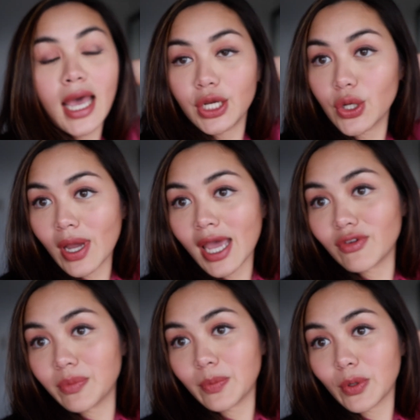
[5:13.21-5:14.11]
I know I
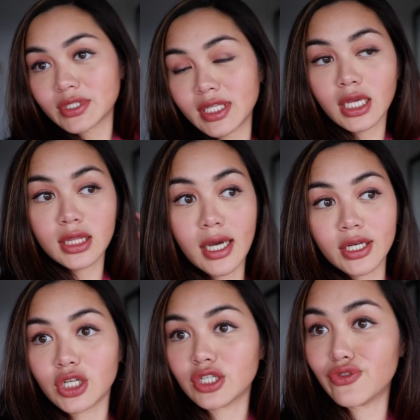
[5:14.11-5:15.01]
haven't been posting a
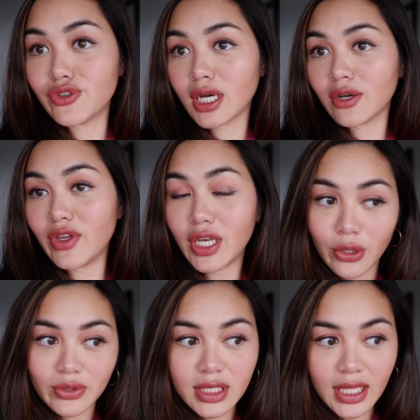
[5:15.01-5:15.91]
lot of uh,
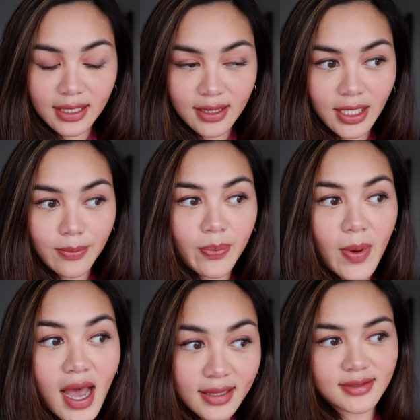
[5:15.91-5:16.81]
videos lately,
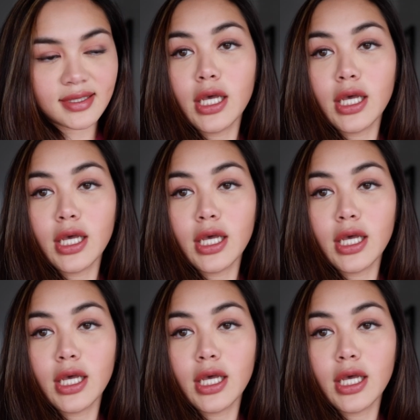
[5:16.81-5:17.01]
but